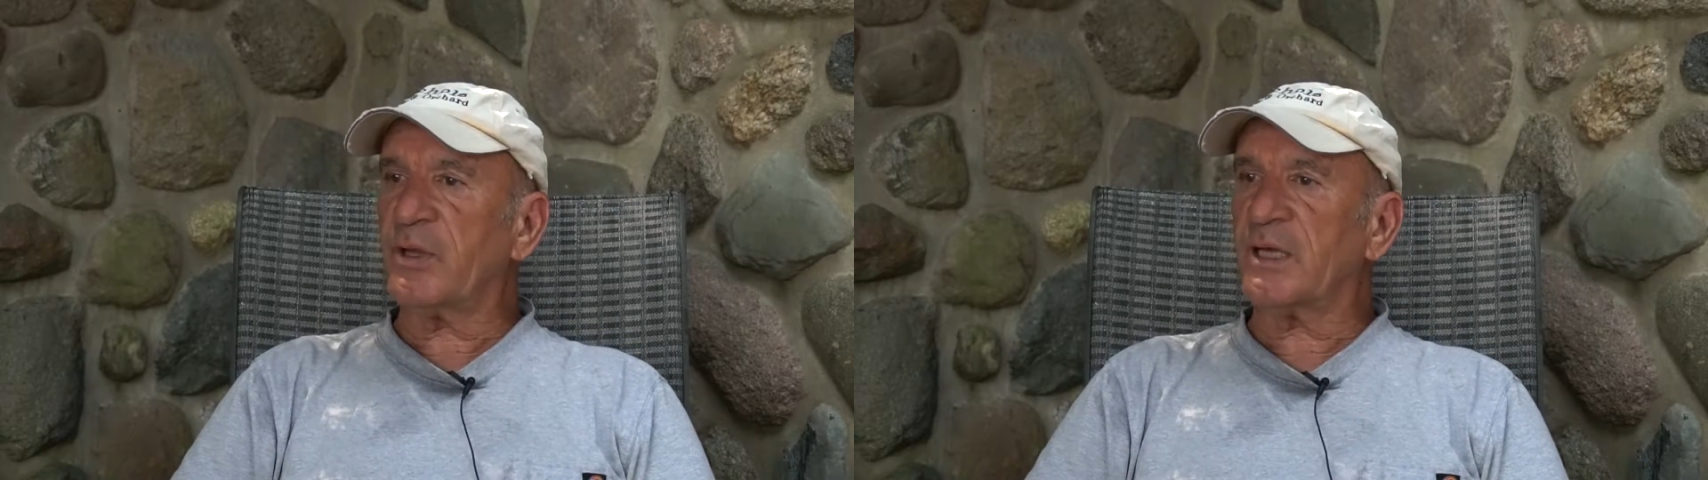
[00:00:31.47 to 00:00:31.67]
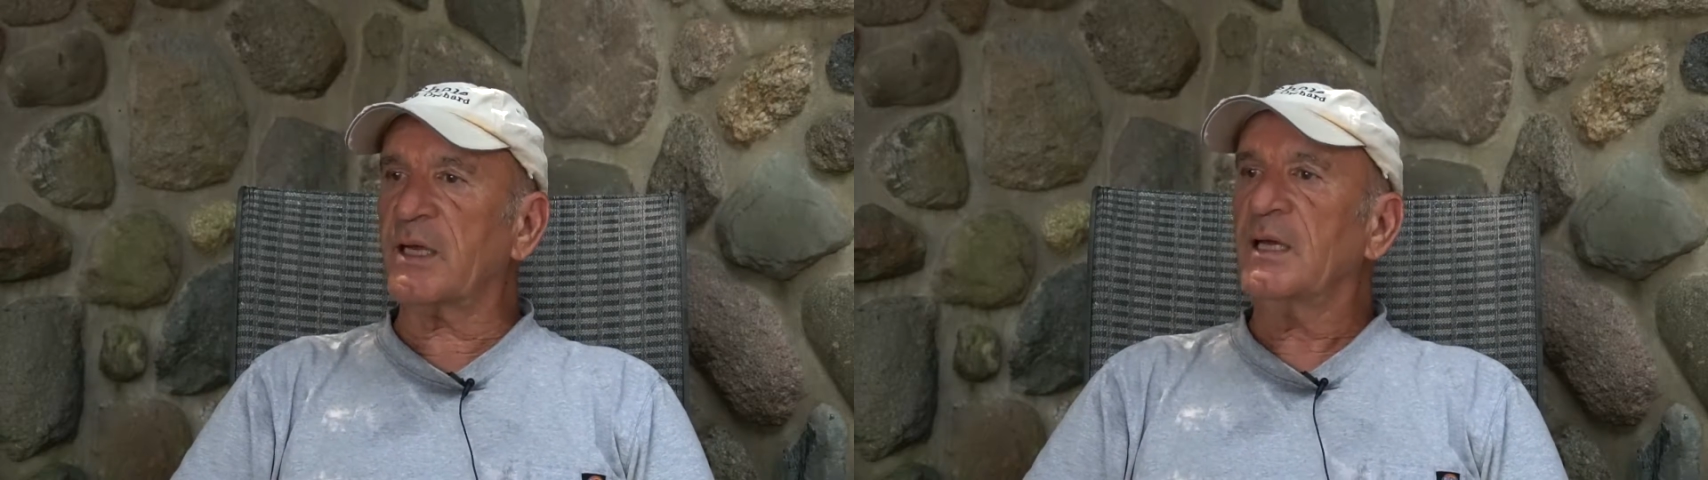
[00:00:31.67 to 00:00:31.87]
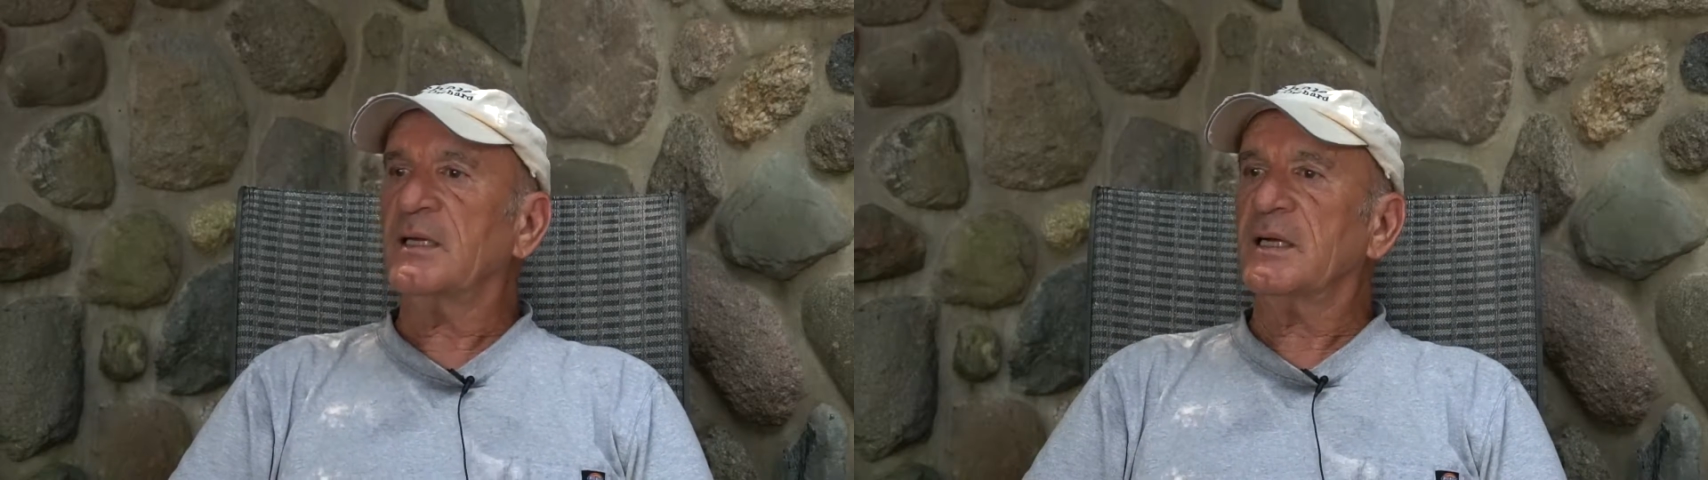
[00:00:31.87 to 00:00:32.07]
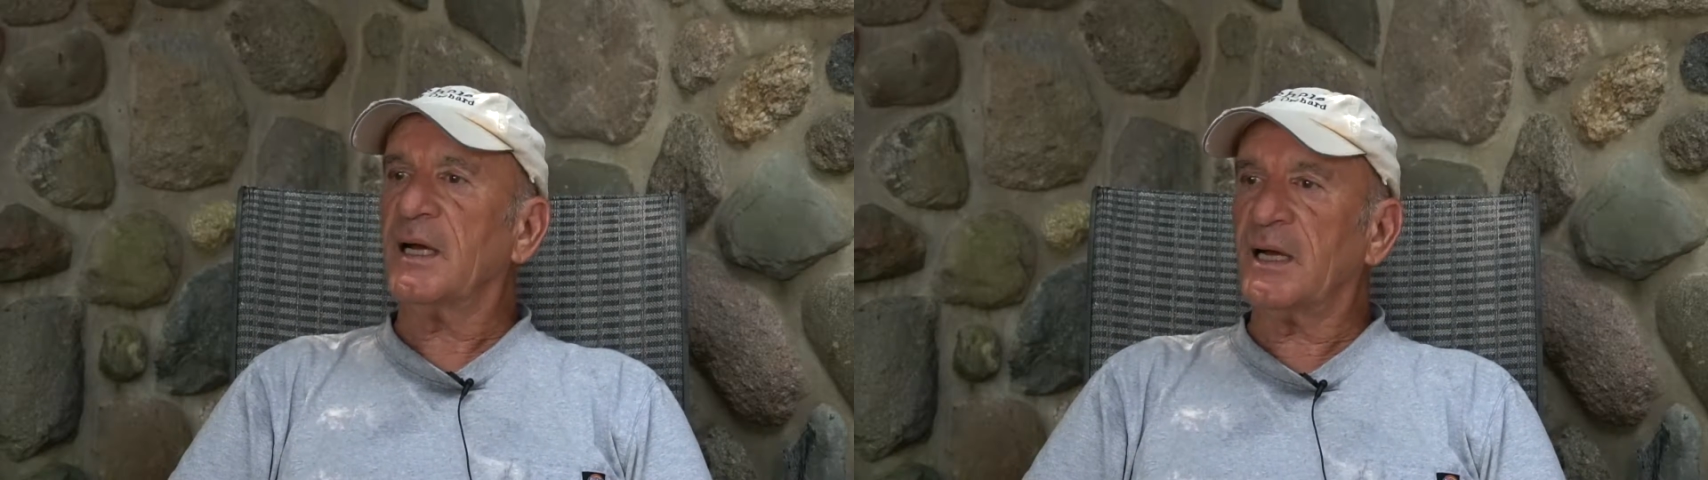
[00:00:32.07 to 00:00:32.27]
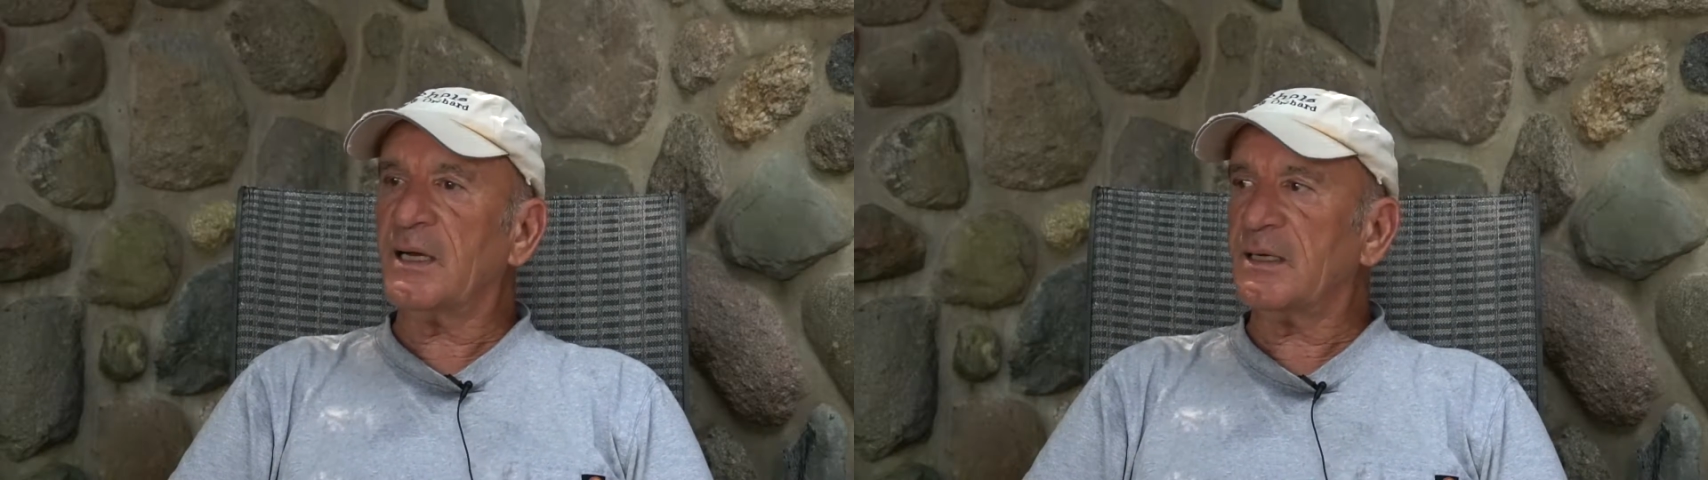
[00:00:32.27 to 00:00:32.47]
like
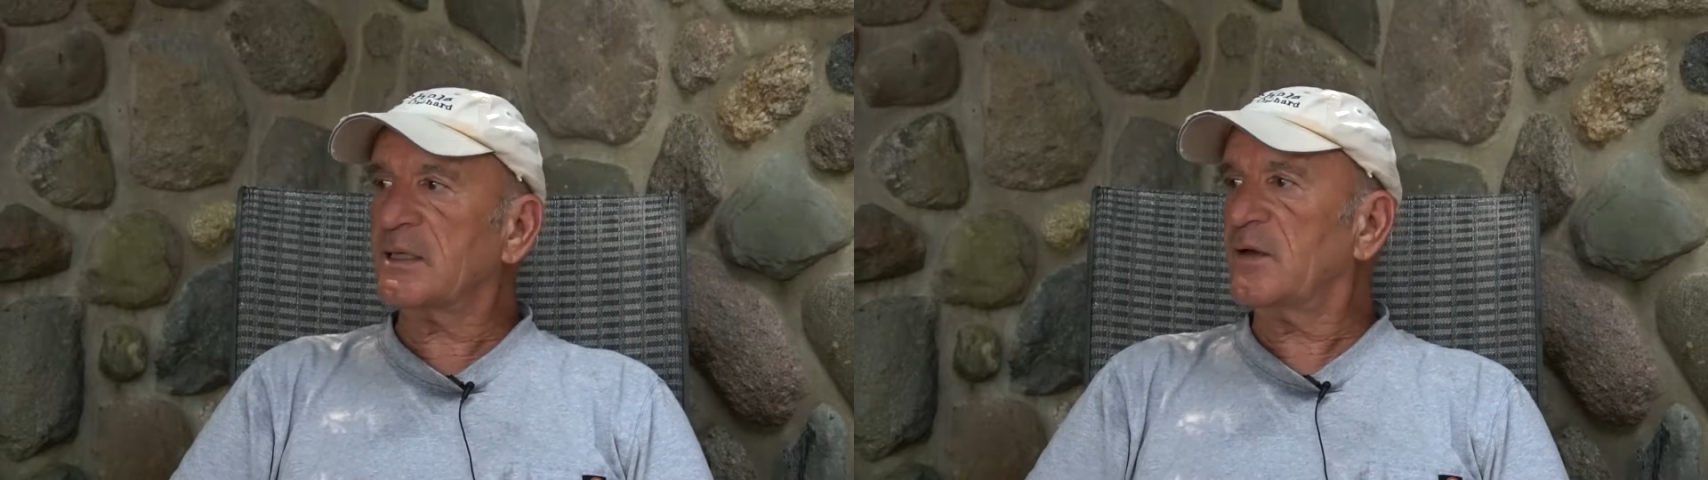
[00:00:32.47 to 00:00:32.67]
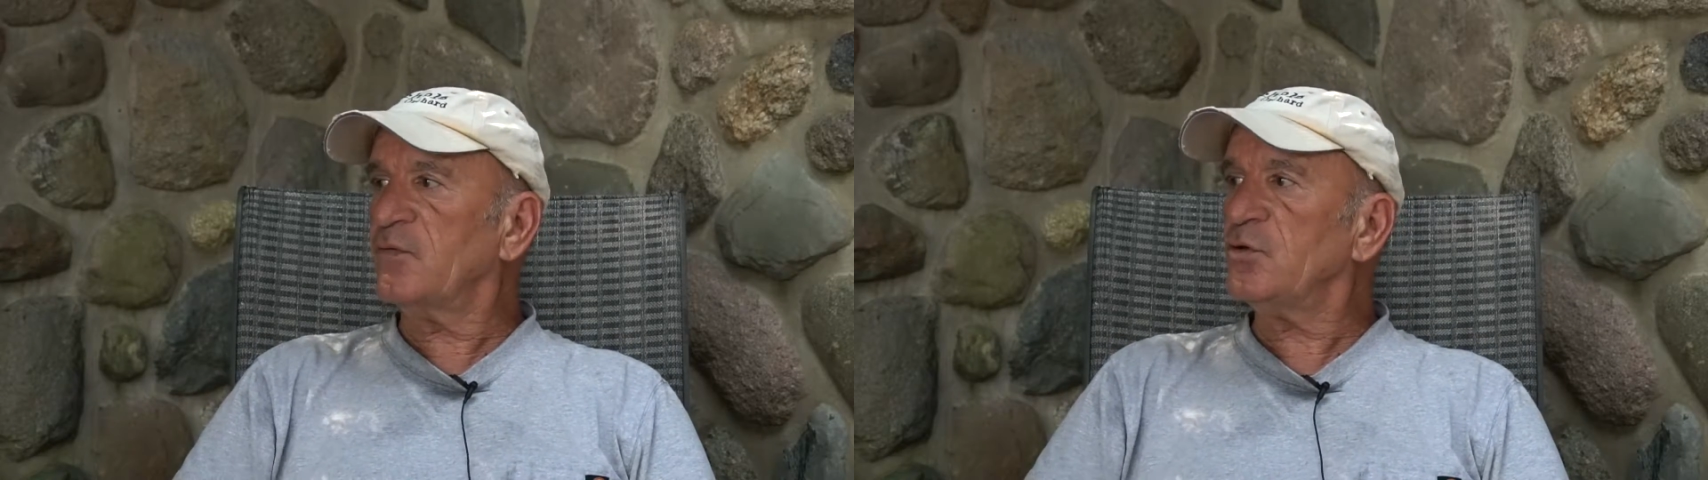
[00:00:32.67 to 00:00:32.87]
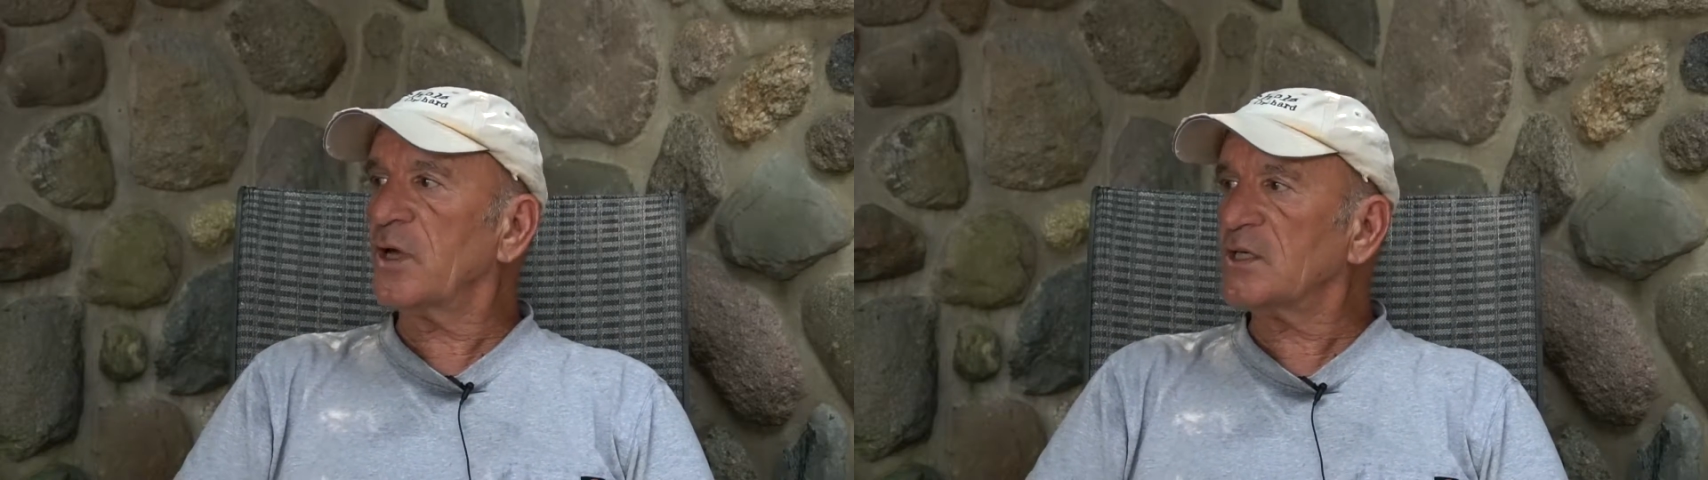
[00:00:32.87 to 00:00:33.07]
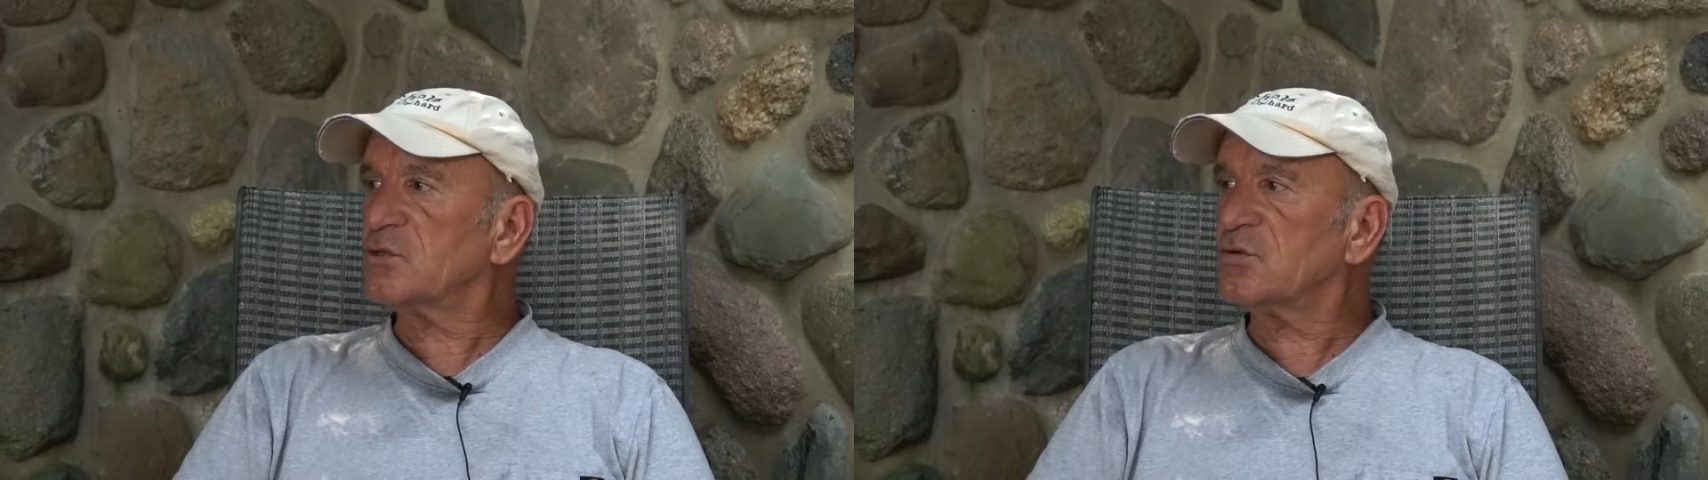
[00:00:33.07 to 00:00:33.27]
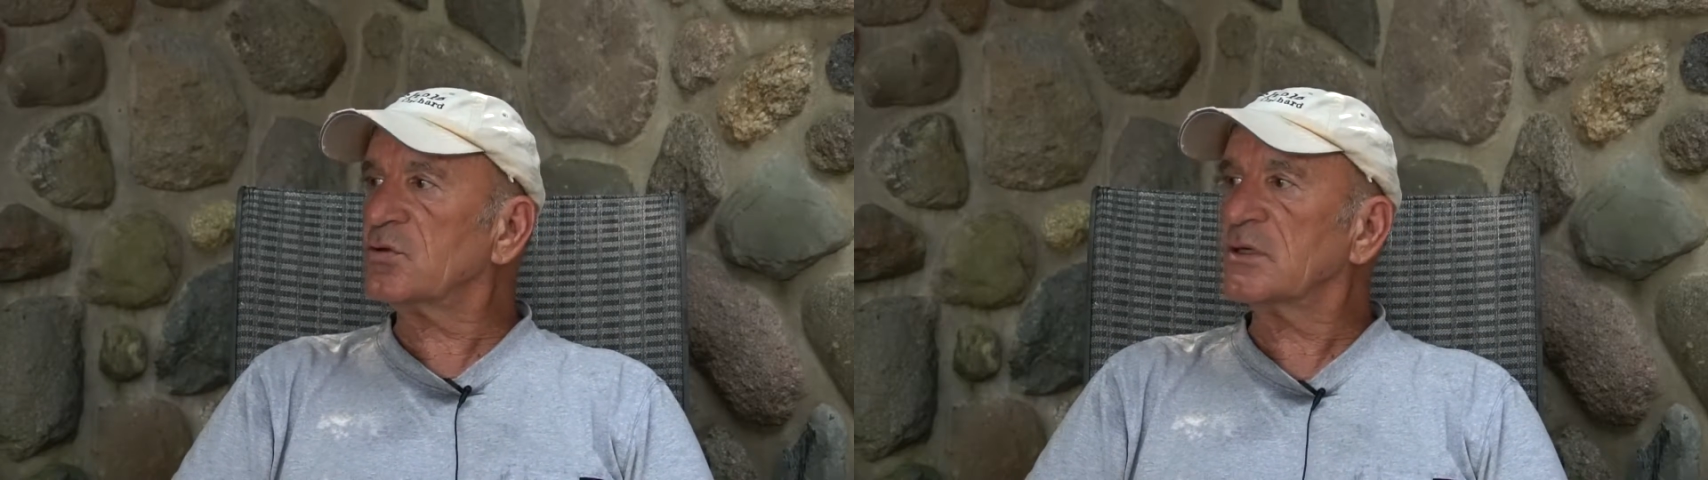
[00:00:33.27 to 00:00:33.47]
giving you guys
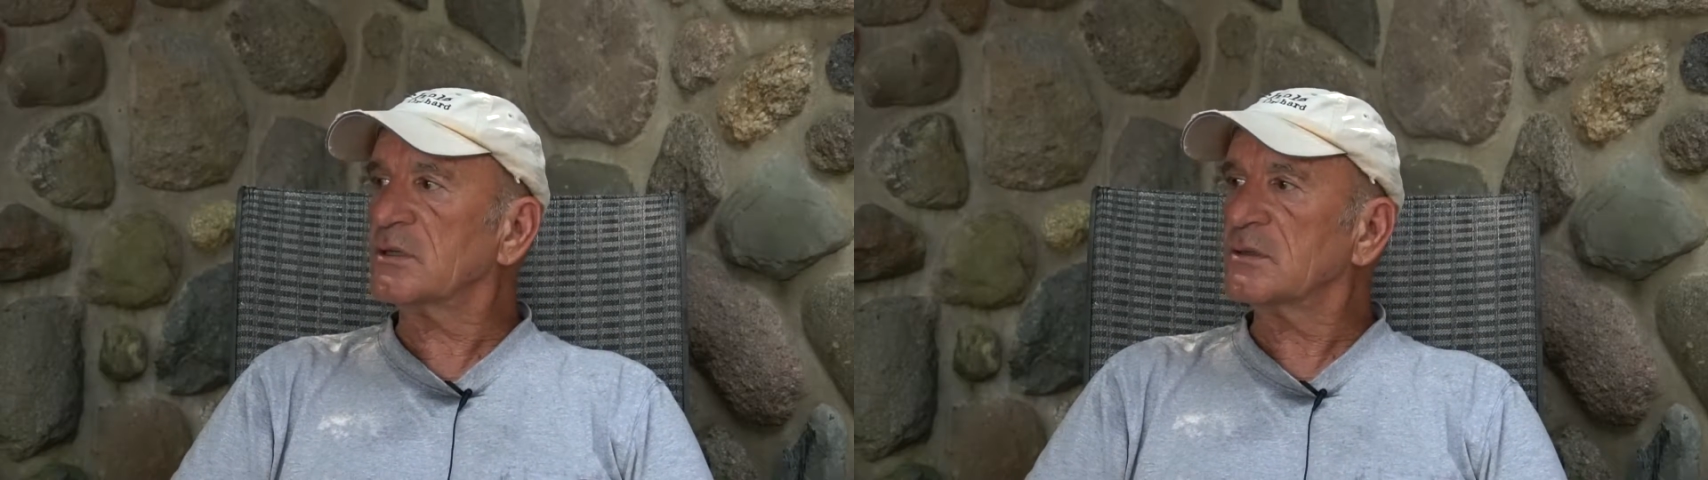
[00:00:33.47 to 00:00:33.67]
a tour.